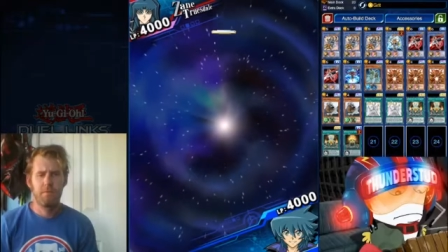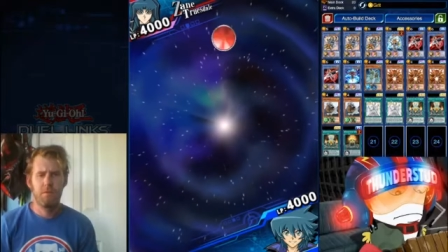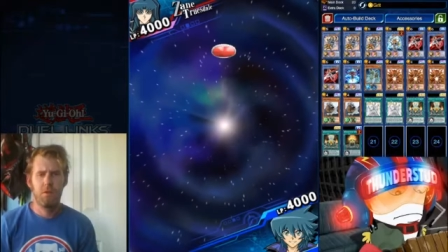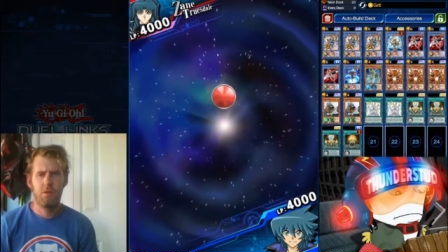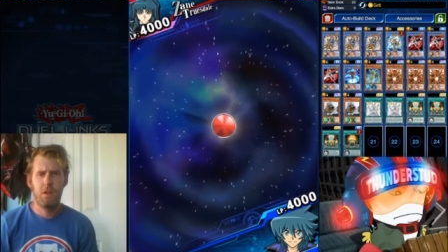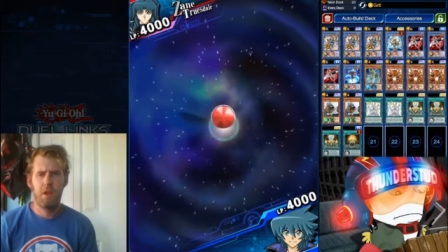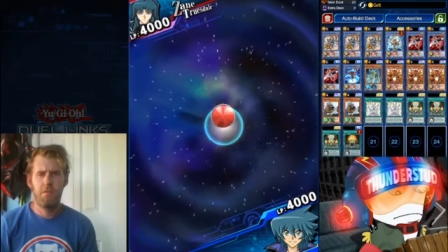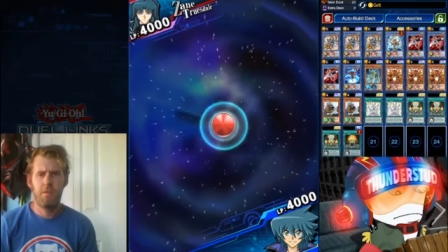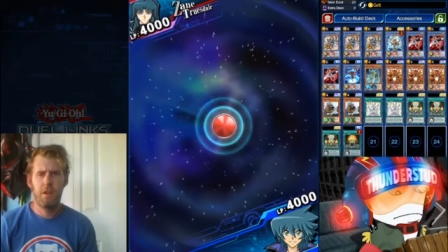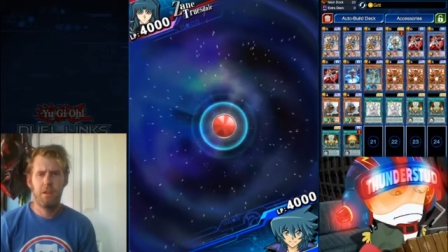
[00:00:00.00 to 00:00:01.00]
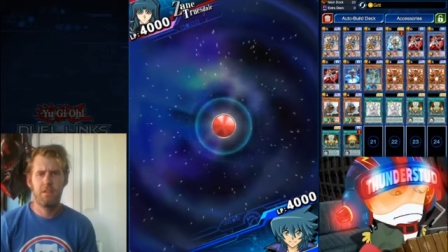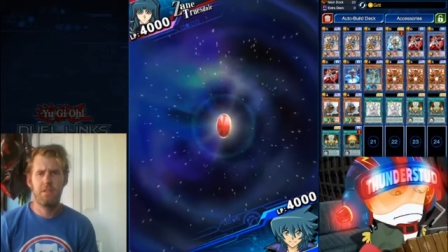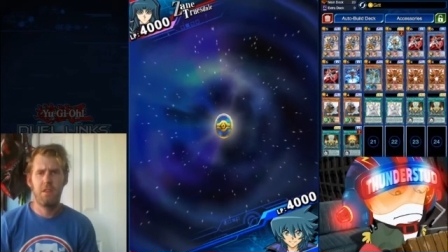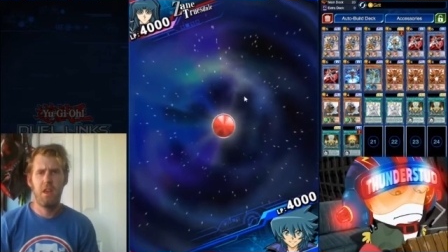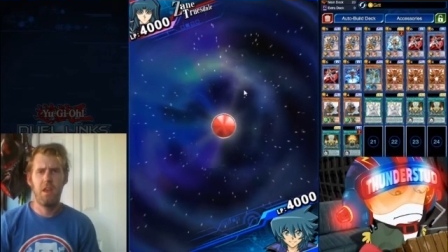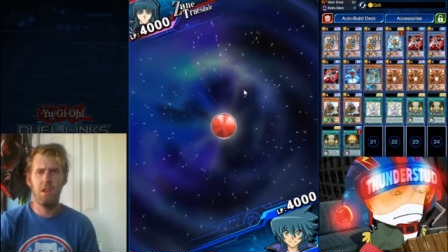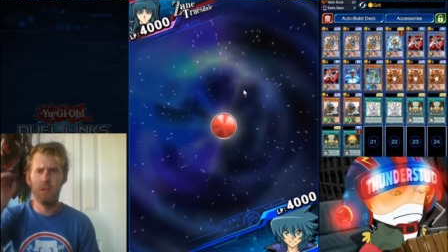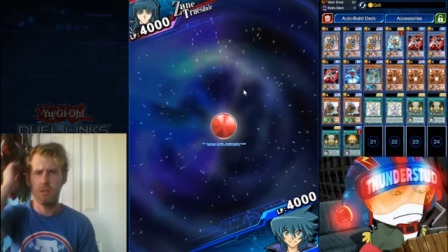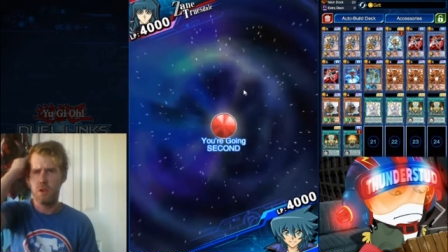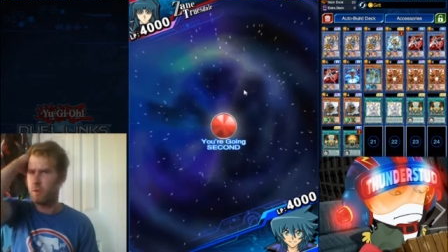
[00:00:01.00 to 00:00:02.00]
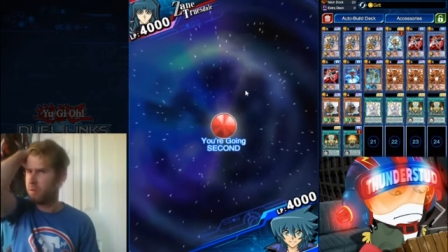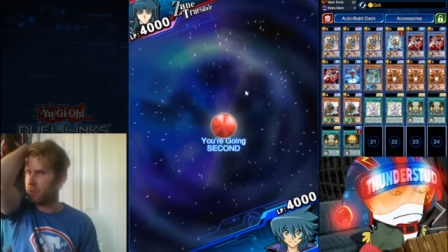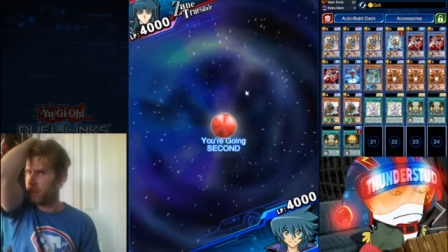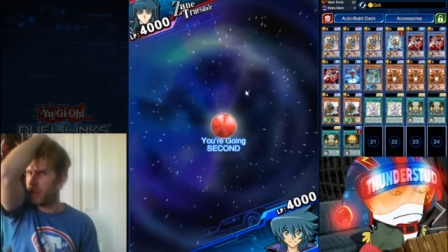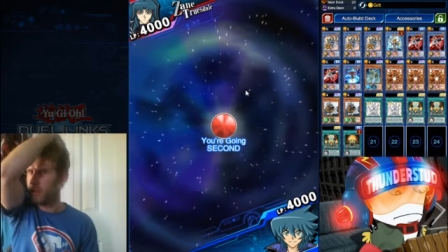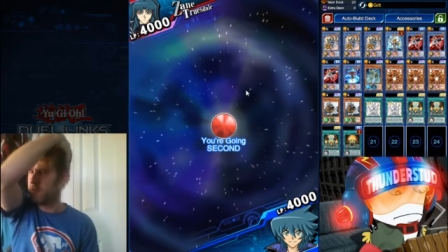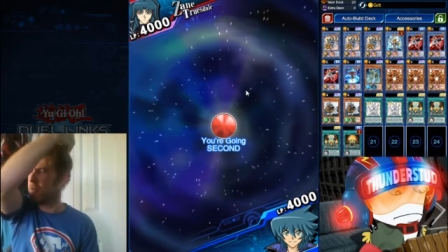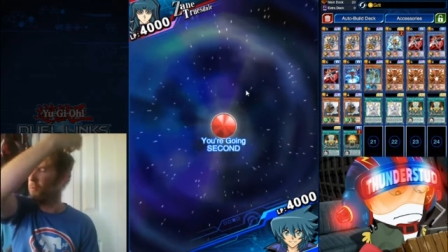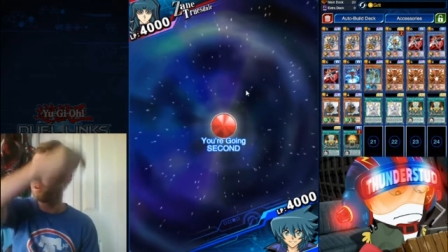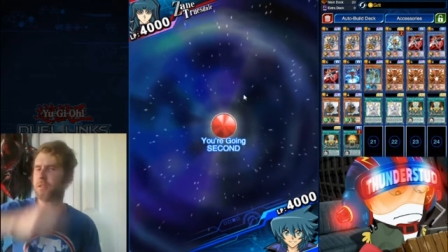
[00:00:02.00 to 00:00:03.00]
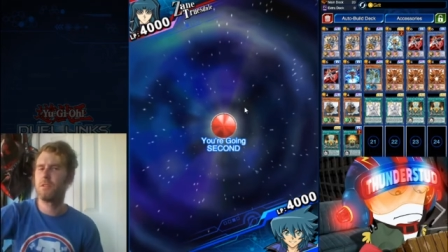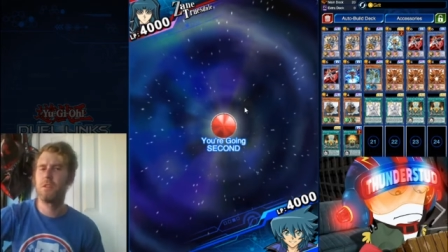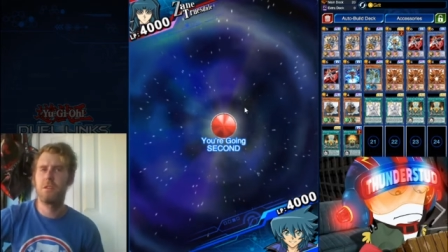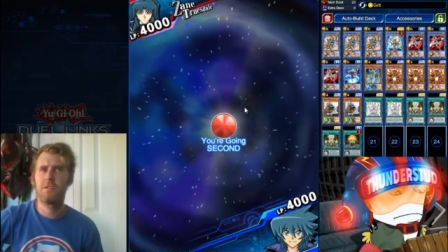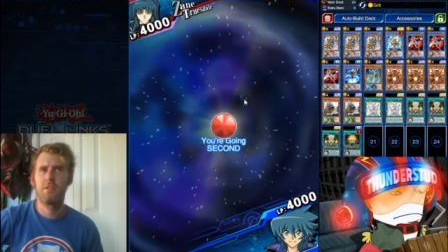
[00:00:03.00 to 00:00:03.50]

Okay, fighting a Zane. Going second for once. That's